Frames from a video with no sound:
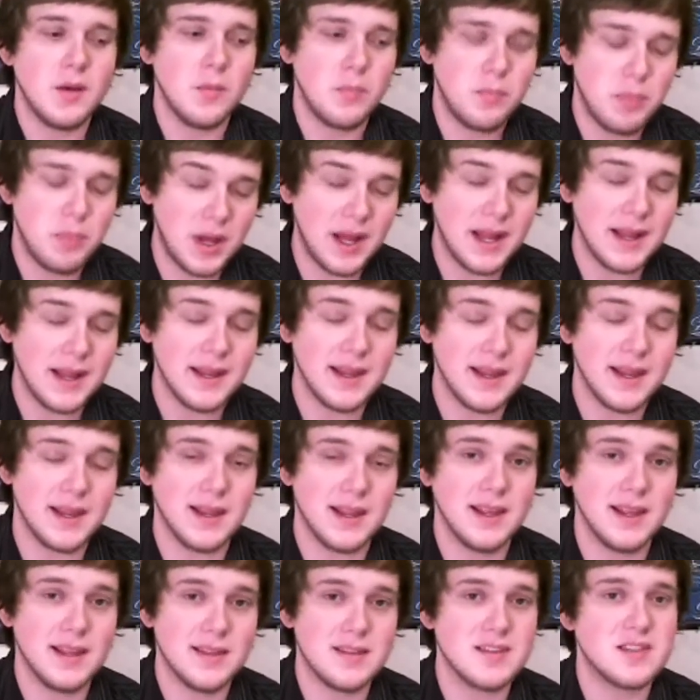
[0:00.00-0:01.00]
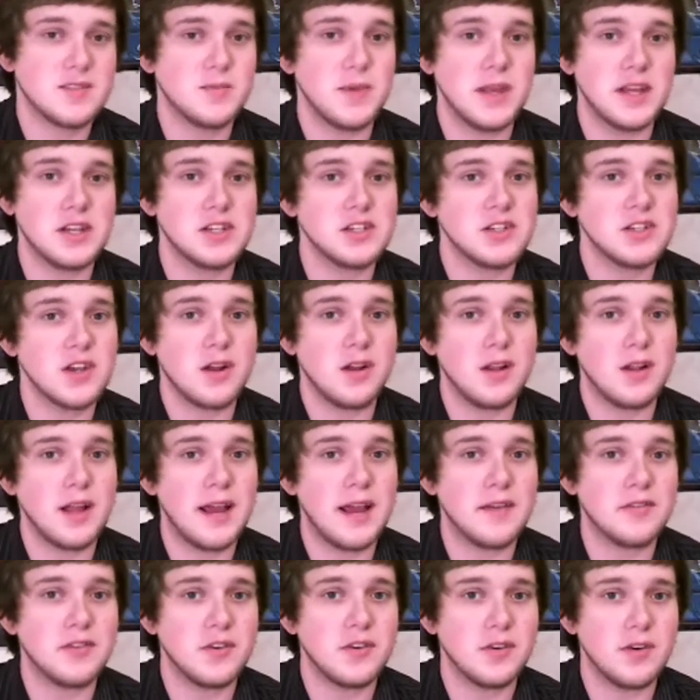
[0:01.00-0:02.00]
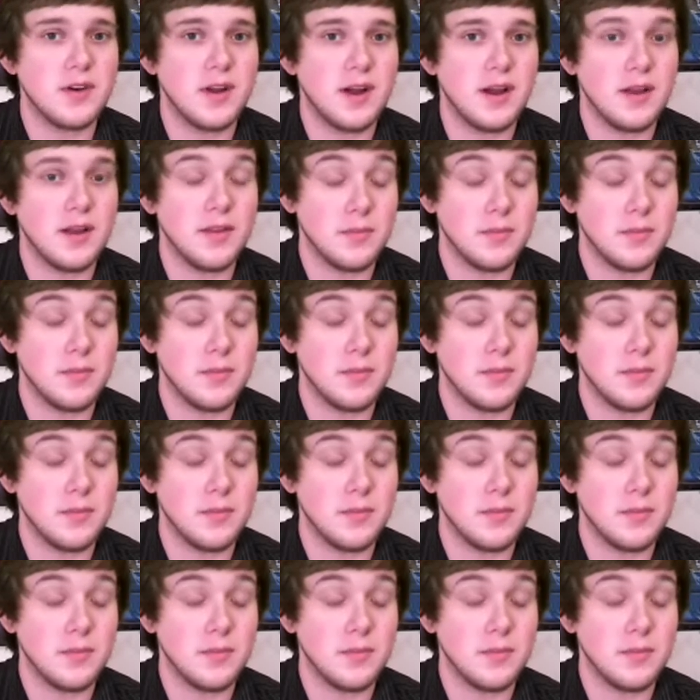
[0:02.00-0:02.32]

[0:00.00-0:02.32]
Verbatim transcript: but it hit the space shuttle after uh,